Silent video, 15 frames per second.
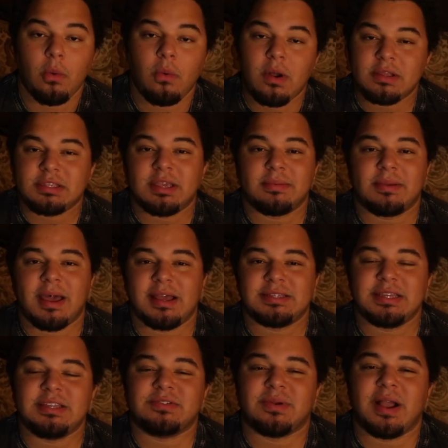What's up guys,
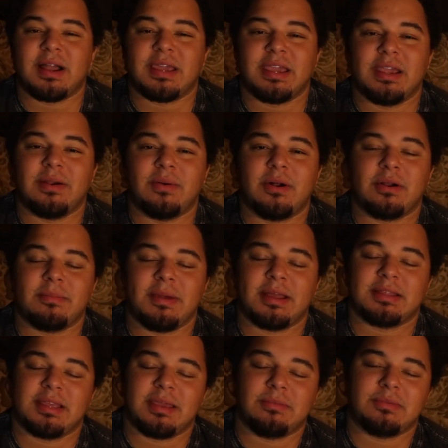it's Rocky here, welcome
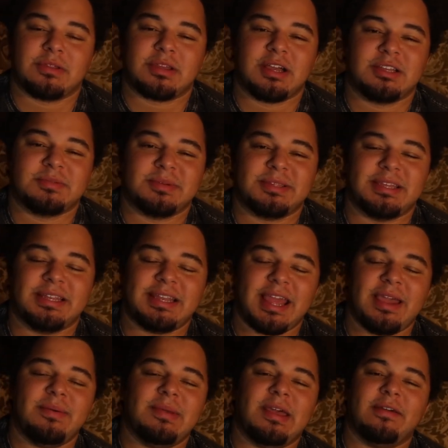back to Game With Cosplay.
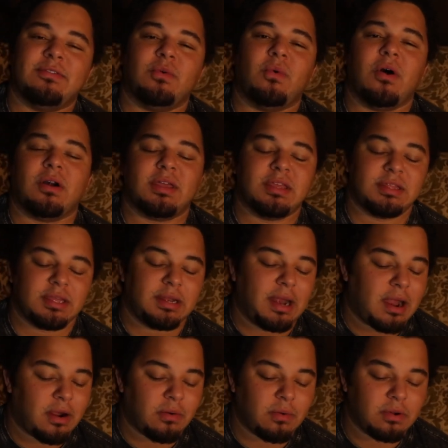Today we have The Walking Dead
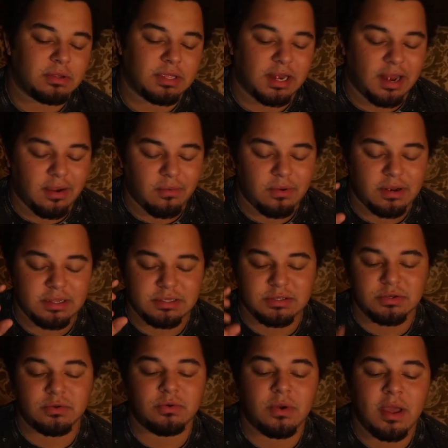Our World and I wanted
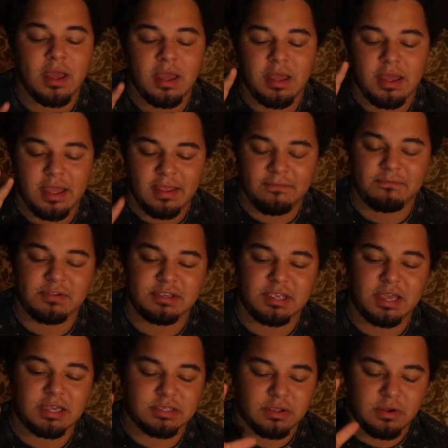to
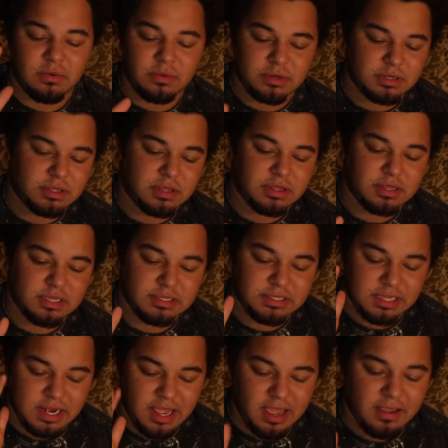emphasize on one of the things
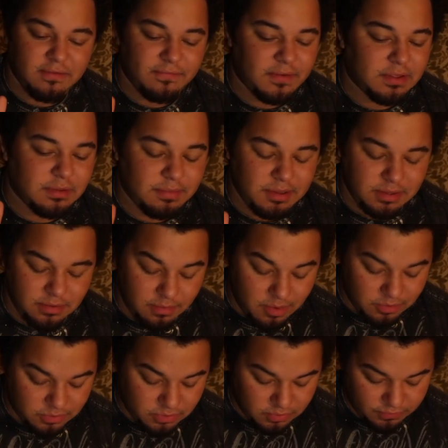that I have found to be the
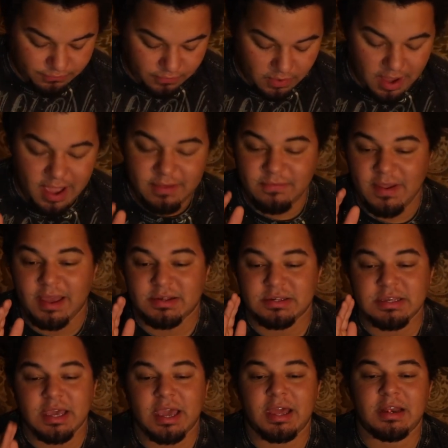most useful. I've
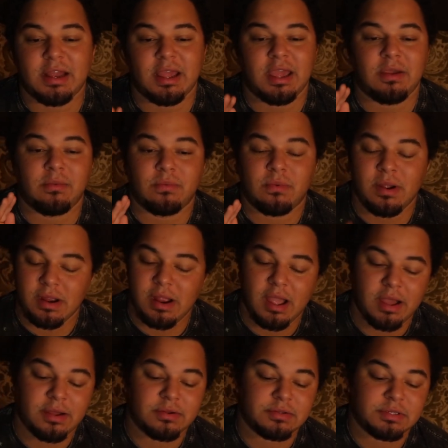actually had a
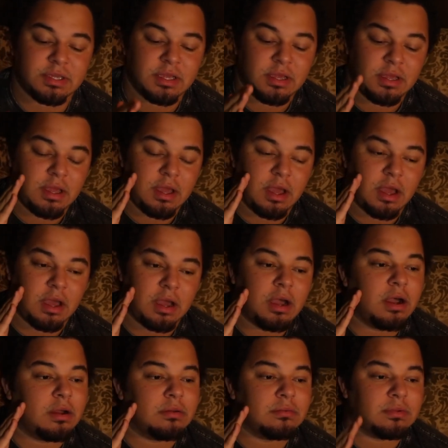warehouse
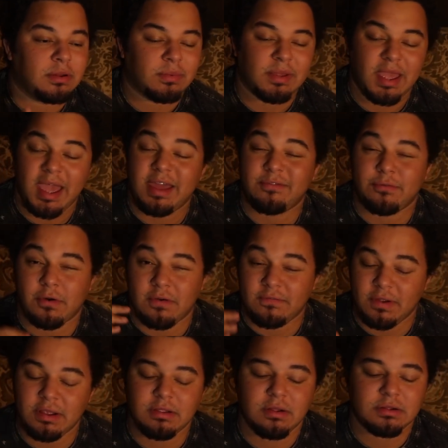uh, that we had for a
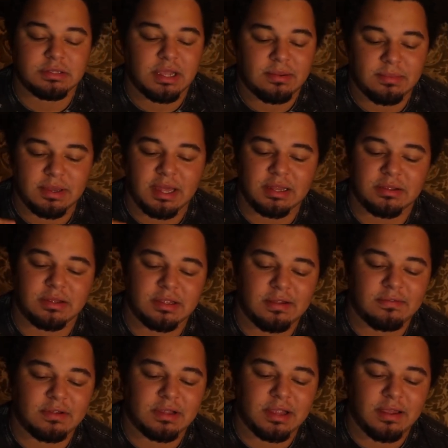very long time. We got it to
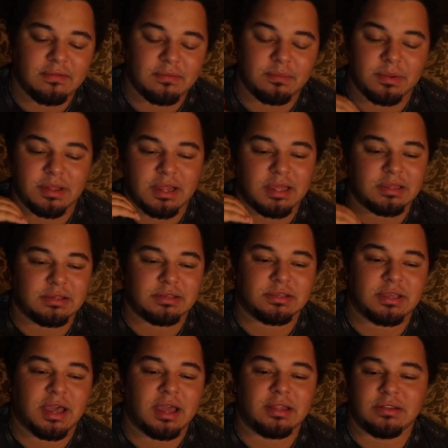level 11 but it just
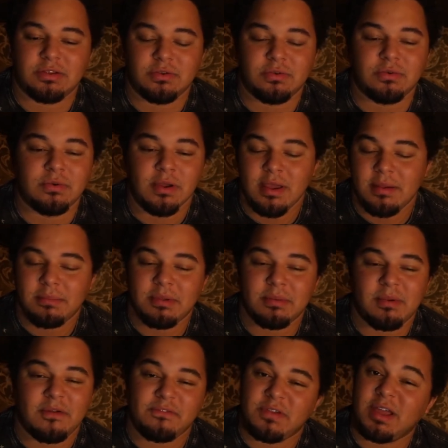got to me and
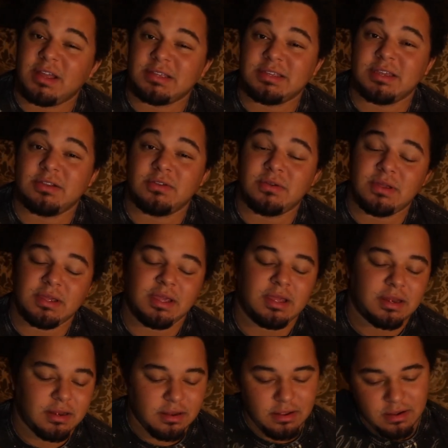my fiance doing
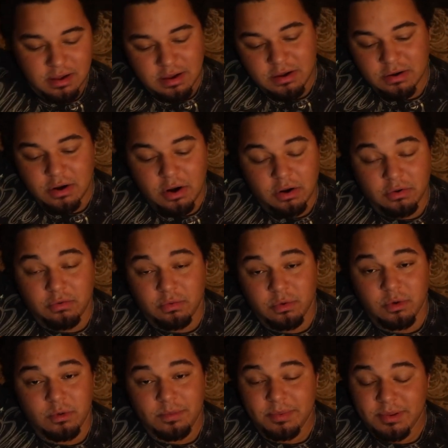it on our
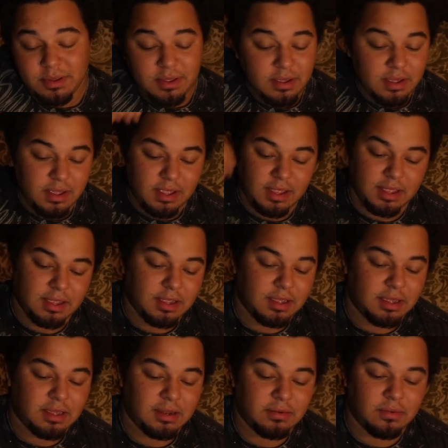group
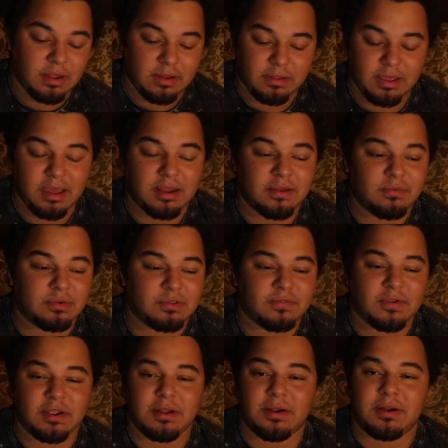and it kind of was
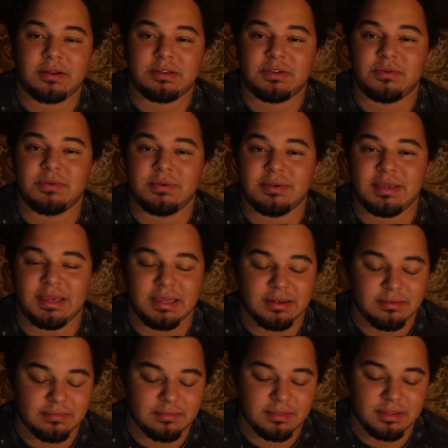very hard to get
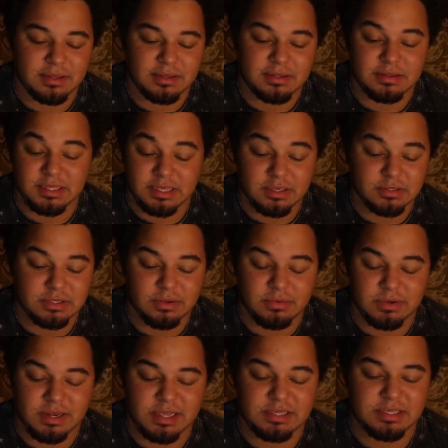the, the kills that
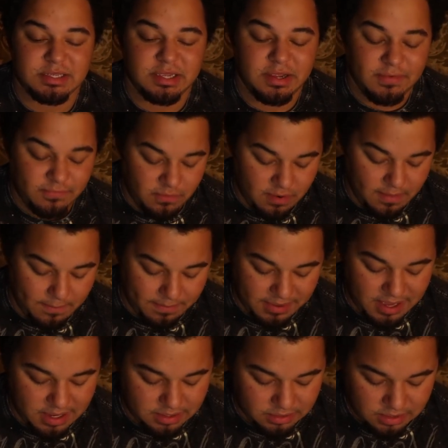were necessary for it
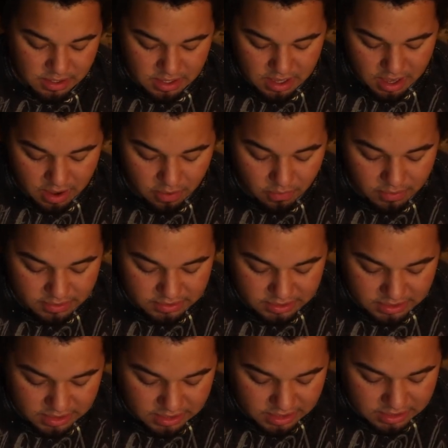but I wanted to
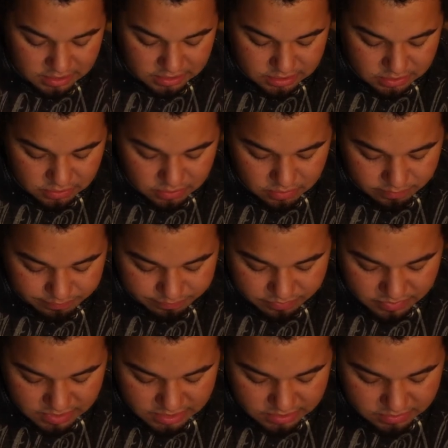get into
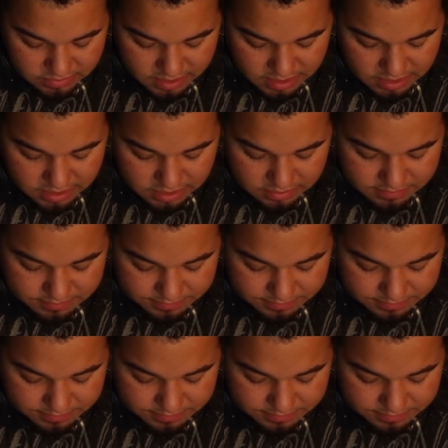this right here.